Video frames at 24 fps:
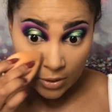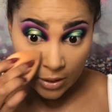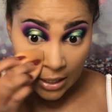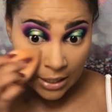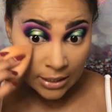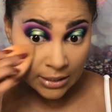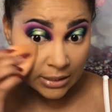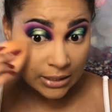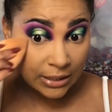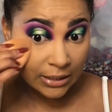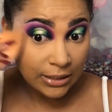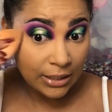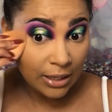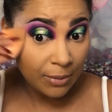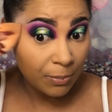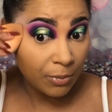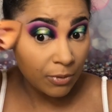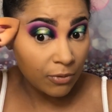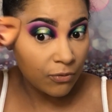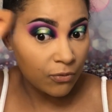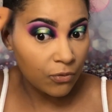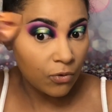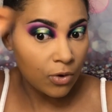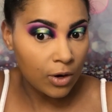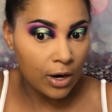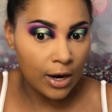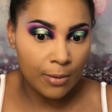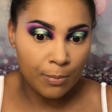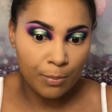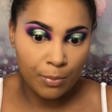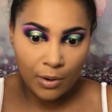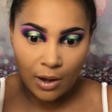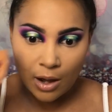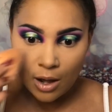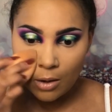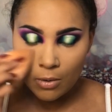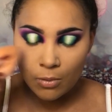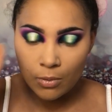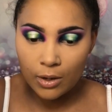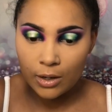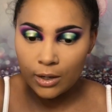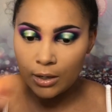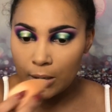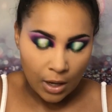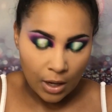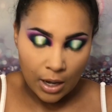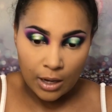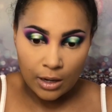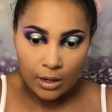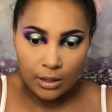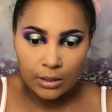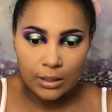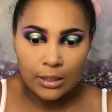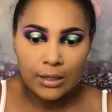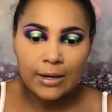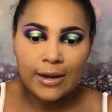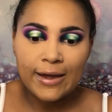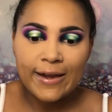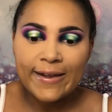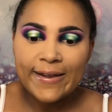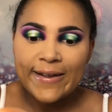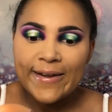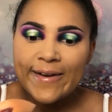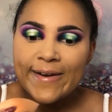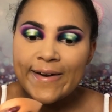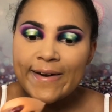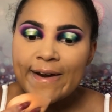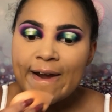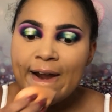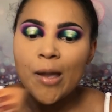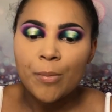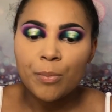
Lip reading: I did that before I bought one and I didn't like it,